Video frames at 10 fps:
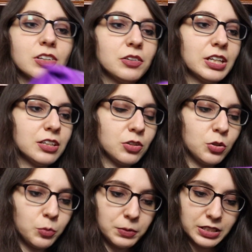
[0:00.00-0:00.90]
go ahead and
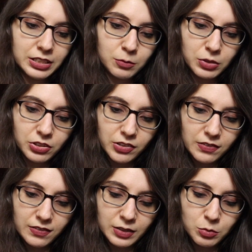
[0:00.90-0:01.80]
open it. I'm curious
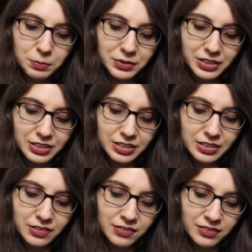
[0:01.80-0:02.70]
to see what book it
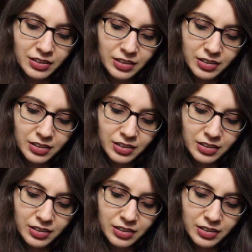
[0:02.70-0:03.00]
is.